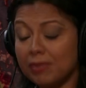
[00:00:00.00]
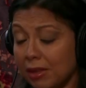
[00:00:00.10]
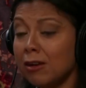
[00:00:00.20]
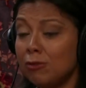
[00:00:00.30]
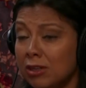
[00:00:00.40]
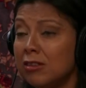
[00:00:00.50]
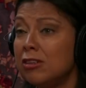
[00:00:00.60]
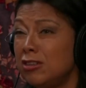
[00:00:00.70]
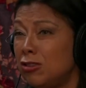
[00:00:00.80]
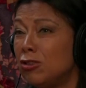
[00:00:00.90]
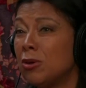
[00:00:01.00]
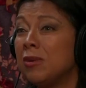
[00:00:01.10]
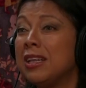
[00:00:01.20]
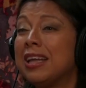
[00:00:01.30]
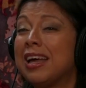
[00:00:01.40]
Research is
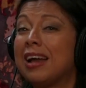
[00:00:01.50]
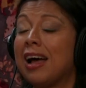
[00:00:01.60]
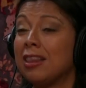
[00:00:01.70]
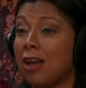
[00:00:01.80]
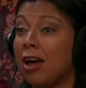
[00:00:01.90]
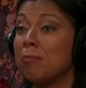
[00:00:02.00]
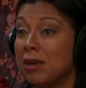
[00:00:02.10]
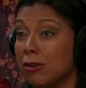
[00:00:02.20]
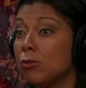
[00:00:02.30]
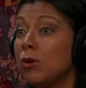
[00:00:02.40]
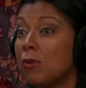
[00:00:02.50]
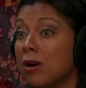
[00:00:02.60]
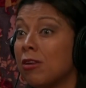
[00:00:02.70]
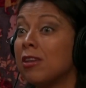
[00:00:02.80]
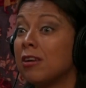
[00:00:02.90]
showing that a lot because we
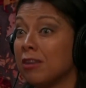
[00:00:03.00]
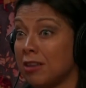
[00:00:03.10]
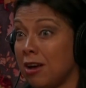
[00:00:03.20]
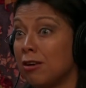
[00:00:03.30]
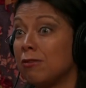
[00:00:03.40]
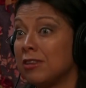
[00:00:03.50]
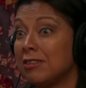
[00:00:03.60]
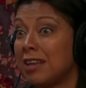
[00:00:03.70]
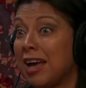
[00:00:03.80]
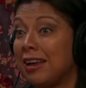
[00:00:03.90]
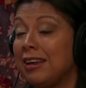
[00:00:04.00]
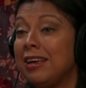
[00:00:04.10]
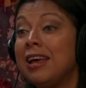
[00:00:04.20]
were under a lot of anxiety.